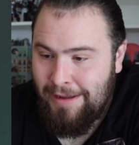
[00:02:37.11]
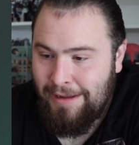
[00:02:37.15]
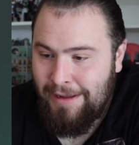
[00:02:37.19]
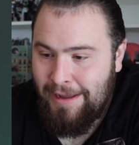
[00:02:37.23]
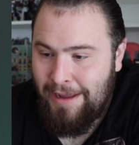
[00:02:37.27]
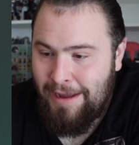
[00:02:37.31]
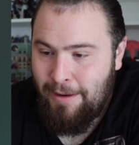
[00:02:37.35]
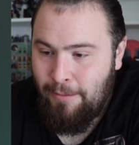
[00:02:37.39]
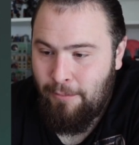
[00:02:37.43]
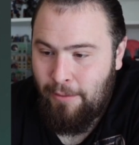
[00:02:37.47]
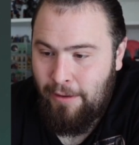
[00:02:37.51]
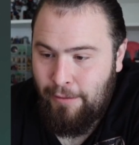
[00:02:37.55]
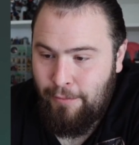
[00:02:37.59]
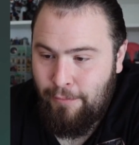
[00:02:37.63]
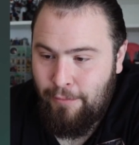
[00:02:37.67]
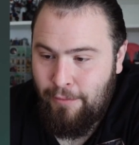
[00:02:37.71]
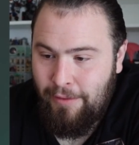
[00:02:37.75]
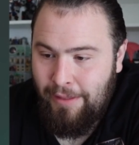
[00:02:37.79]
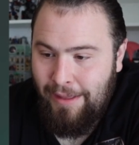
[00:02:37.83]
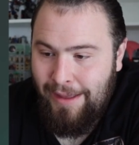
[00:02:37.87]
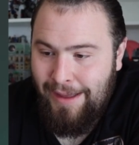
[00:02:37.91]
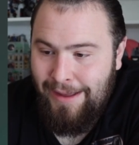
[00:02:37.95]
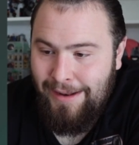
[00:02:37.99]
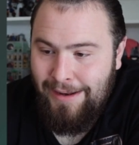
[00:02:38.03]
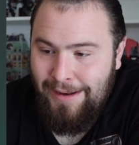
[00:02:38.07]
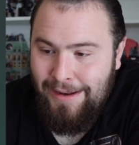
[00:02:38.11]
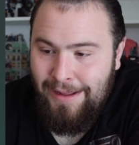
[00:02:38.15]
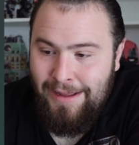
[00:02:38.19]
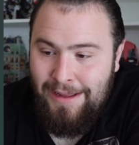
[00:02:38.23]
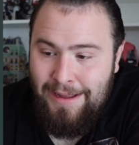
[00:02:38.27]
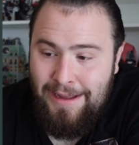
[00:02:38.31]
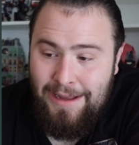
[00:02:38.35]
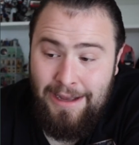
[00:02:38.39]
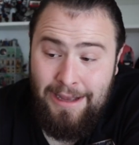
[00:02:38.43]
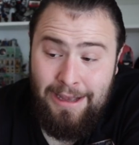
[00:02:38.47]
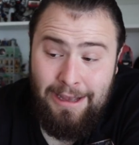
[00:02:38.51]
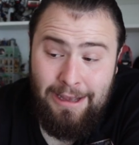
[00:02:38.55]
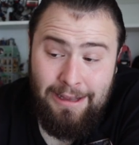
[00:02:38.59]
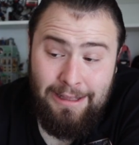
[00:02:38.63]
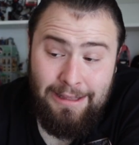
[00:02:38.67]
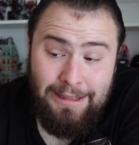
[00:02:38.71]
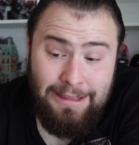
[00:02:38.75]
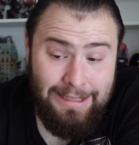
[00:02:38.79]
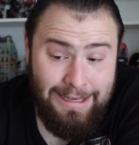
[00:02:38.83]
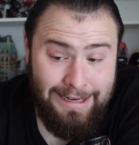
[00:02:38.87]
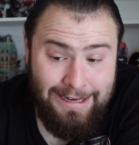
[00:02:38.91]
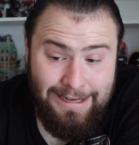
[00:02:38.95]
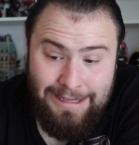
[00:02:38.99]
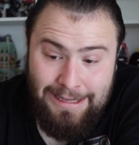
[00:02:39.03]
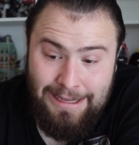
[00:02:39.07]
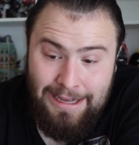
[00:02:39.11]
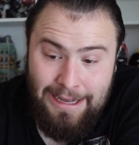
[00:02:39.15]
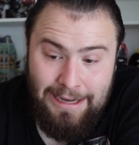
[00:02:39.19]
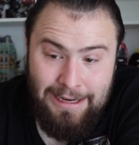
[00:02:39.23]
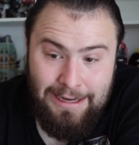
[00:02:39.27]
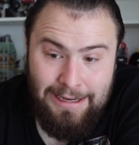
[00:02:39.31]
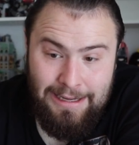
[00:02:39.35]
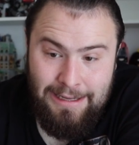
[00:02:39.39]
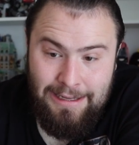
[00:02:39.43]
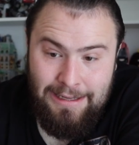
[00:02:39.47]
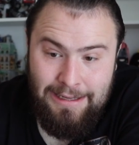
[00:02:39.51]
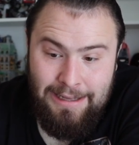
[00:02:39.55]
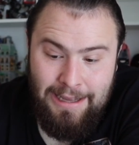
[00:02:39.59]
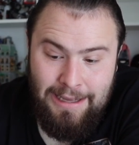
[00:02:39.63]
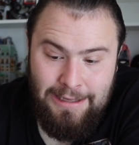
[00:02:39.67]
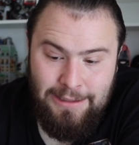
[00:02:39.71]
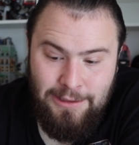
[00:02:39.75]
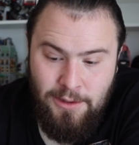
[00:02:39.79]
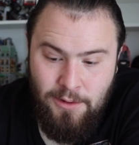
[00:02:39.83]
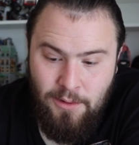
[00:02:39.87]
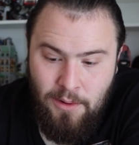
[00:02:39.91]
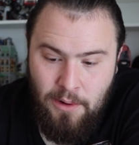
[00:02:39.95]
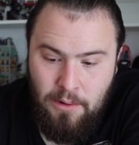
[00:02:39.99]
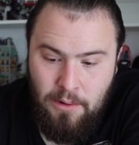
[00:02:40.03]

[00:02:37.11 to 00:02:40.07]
Can't wait for that. Uh, Lady Gaga has her